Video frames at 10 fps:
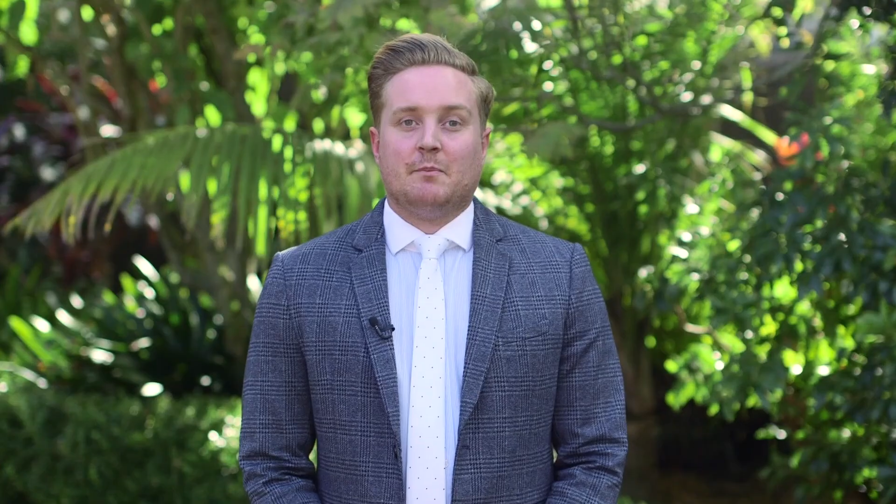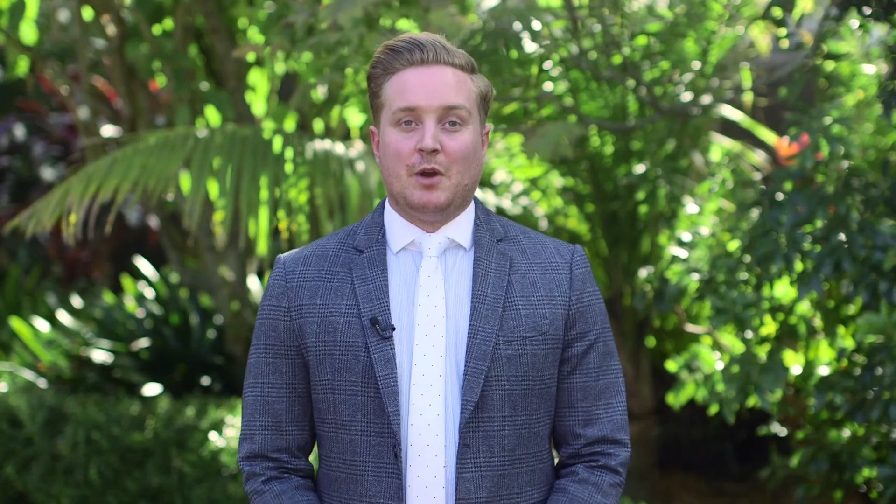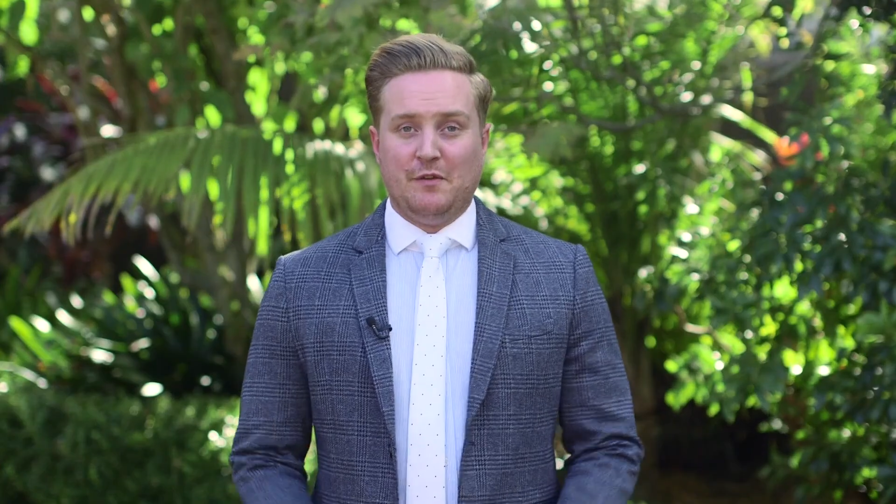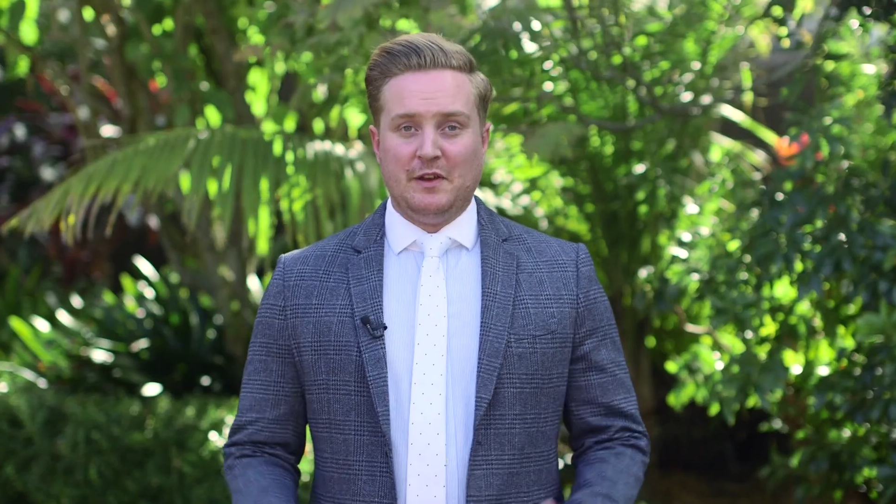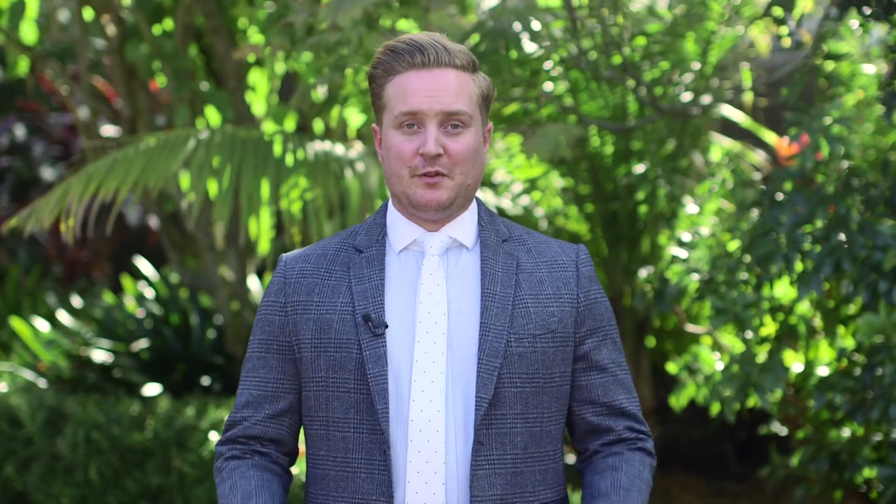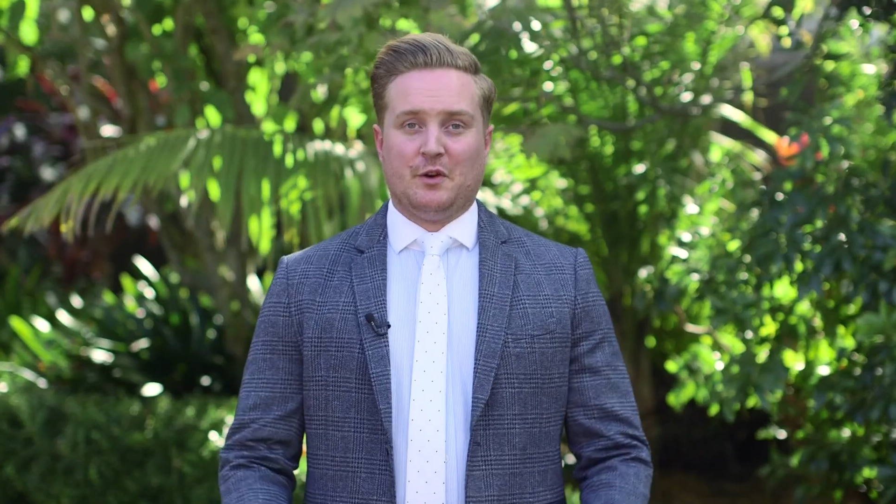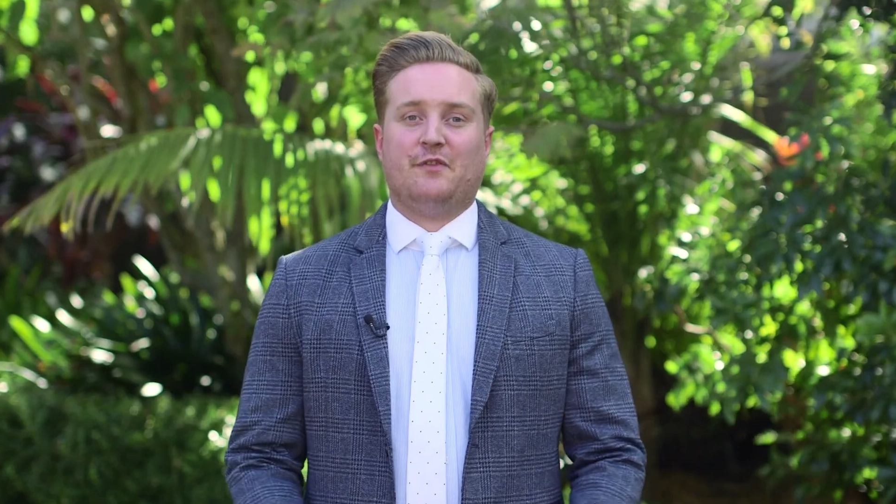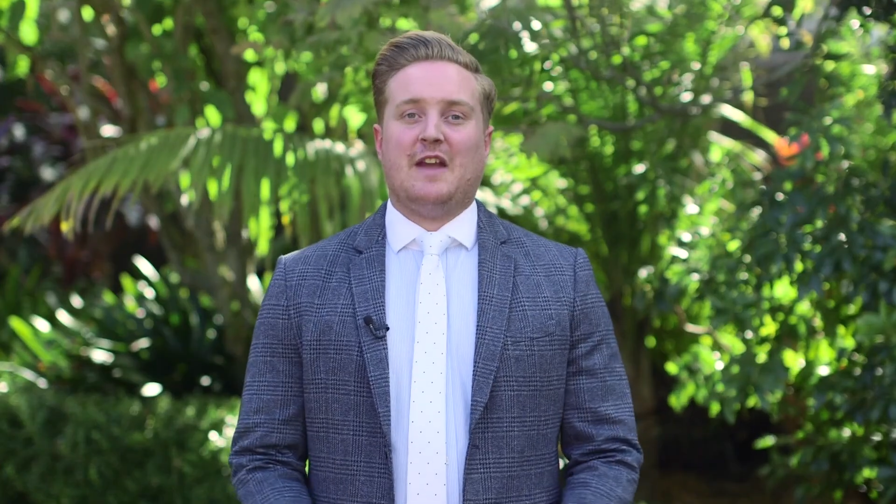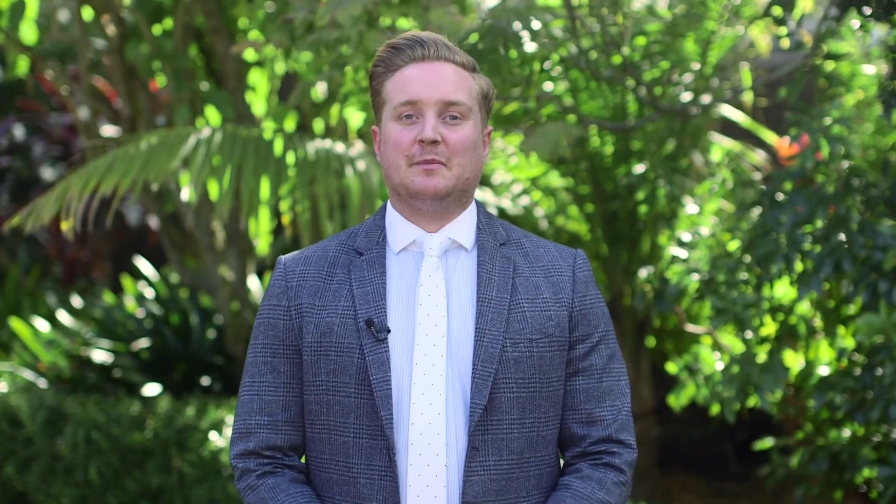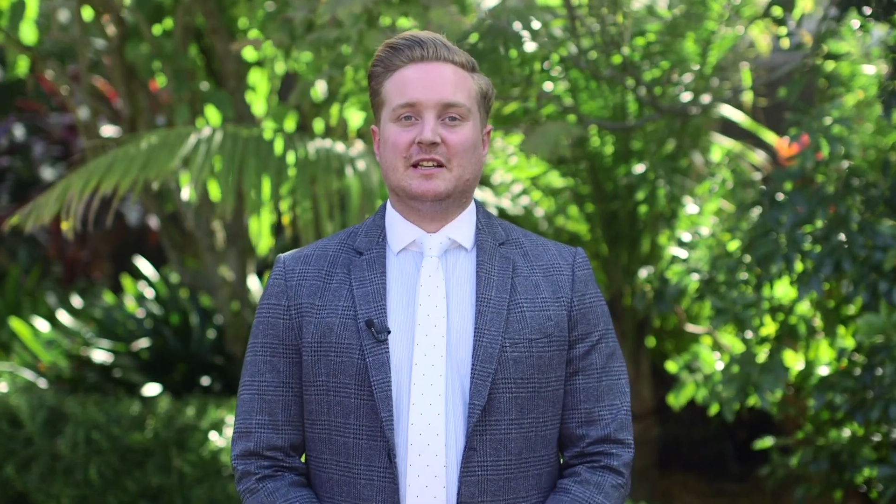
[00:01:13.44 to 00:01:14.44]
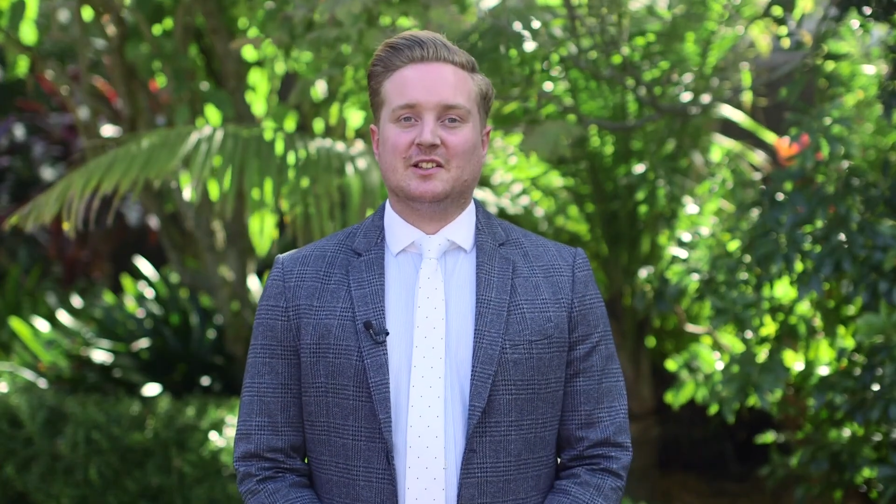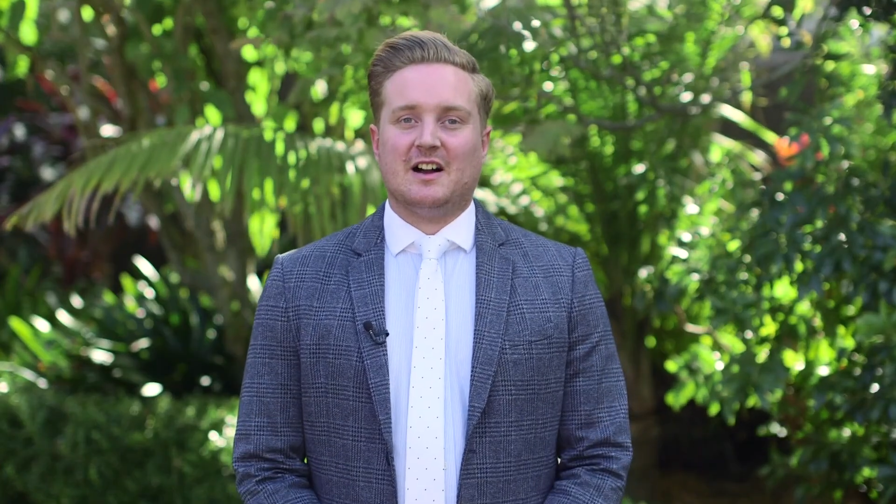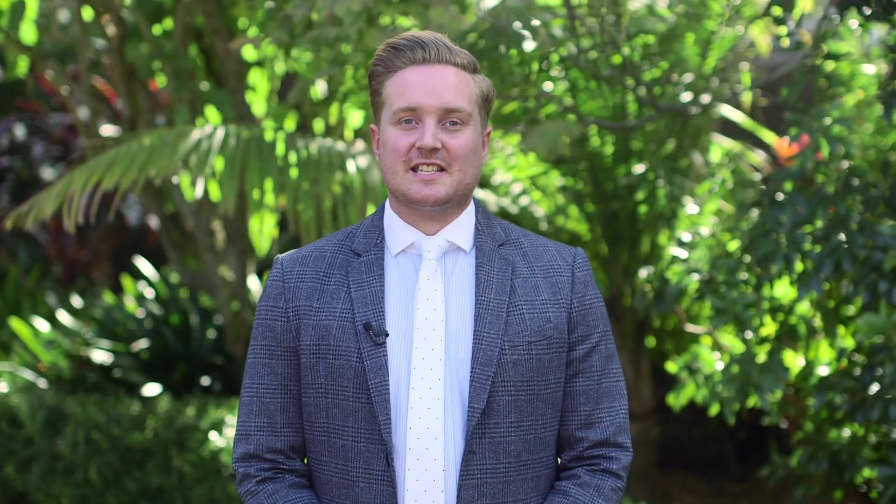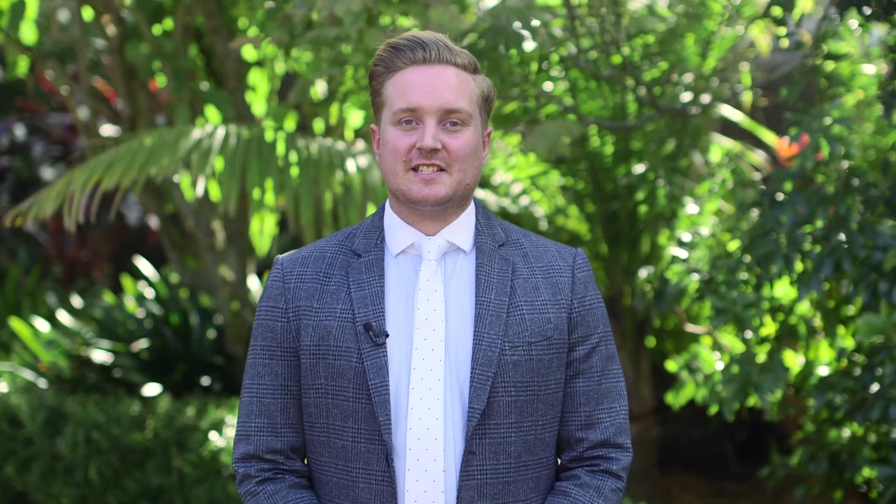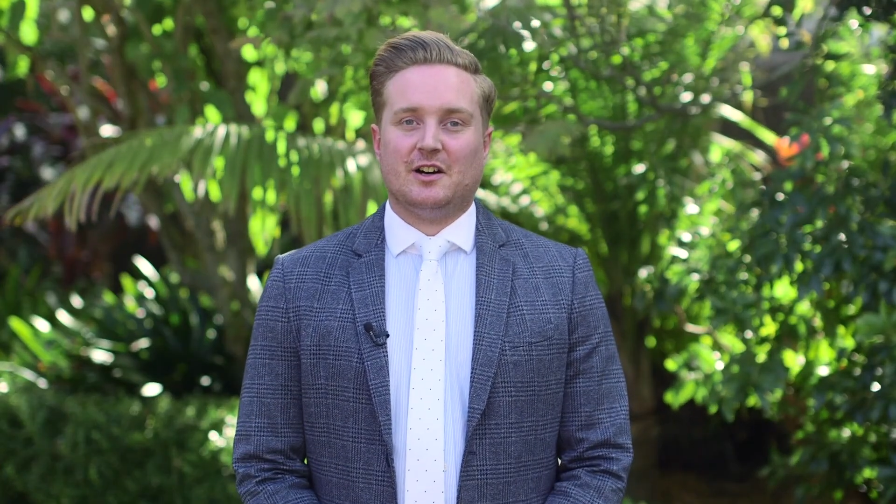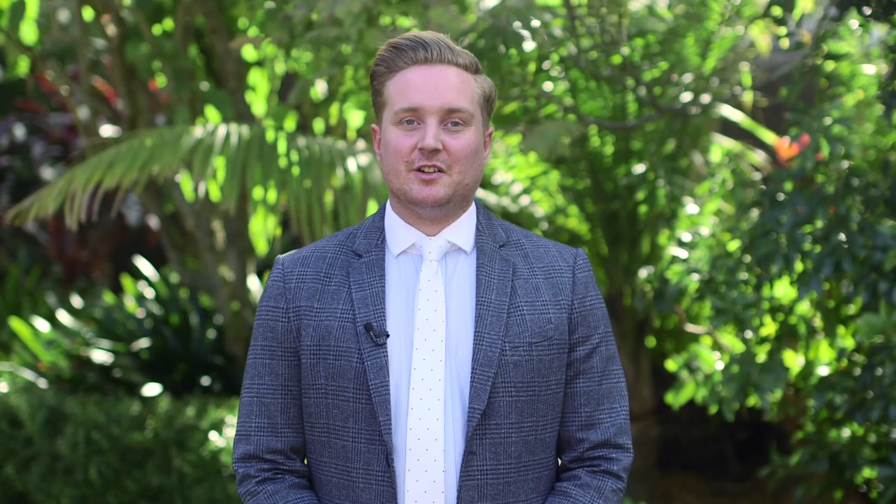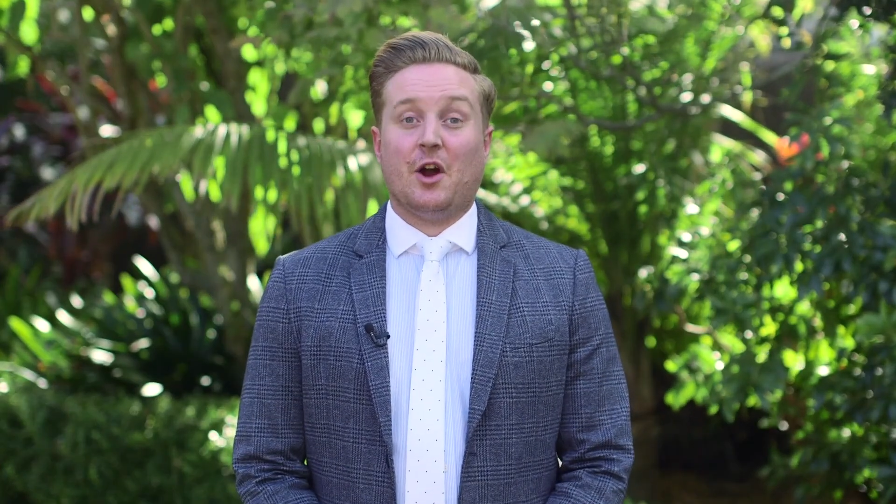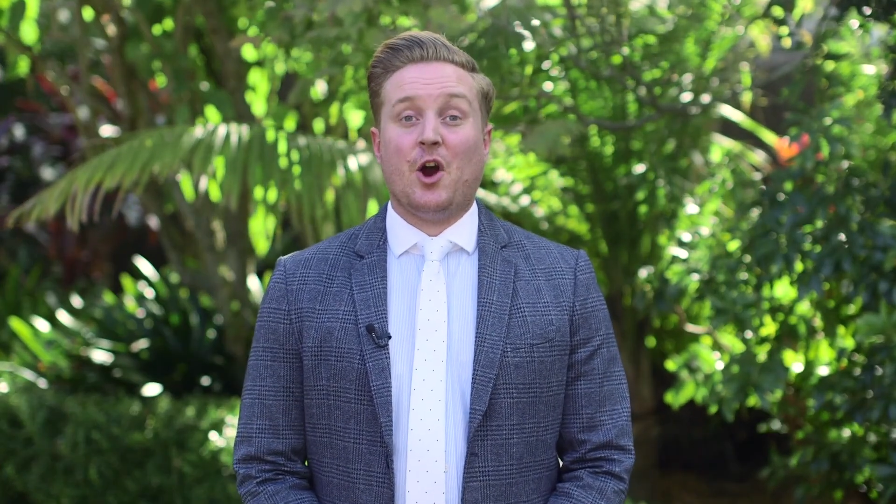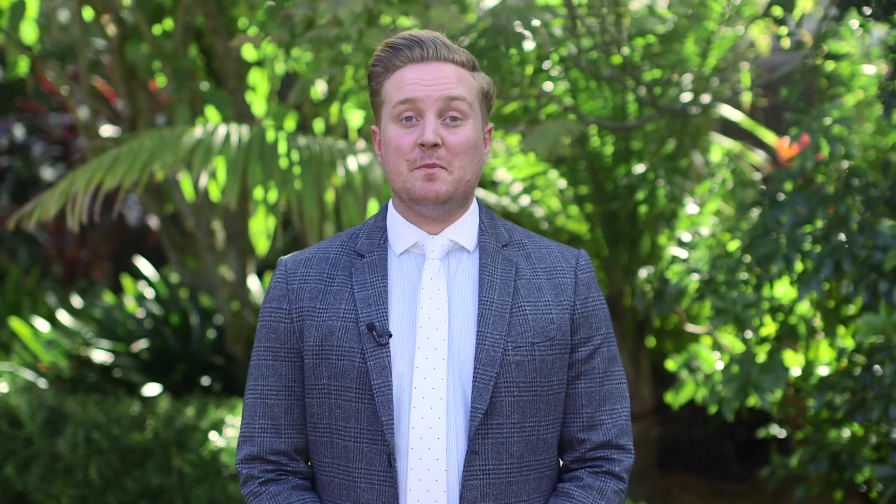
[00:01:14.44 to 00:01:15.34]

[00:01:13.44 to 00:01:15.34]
Perfect for a family lifestyle,